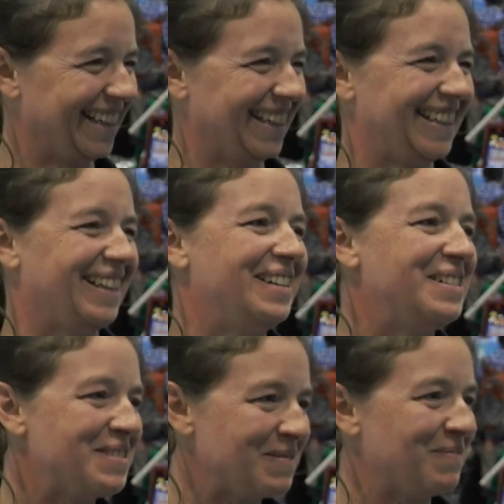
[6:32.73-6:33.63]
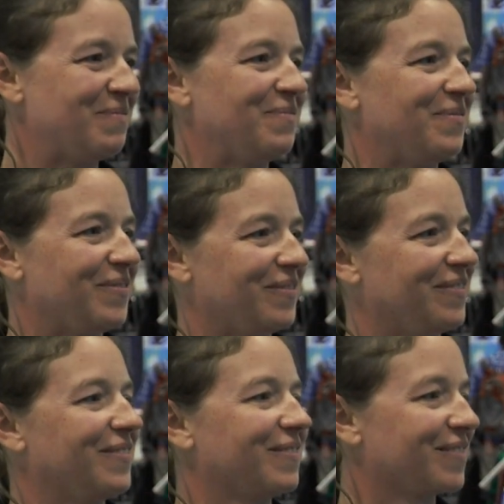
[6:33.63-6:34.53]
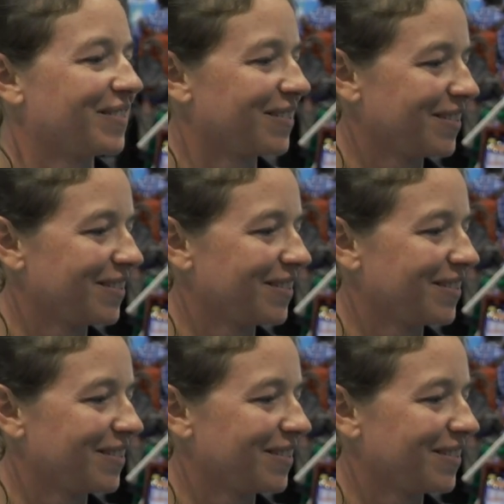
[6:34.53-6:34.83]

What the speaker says: (not speaking)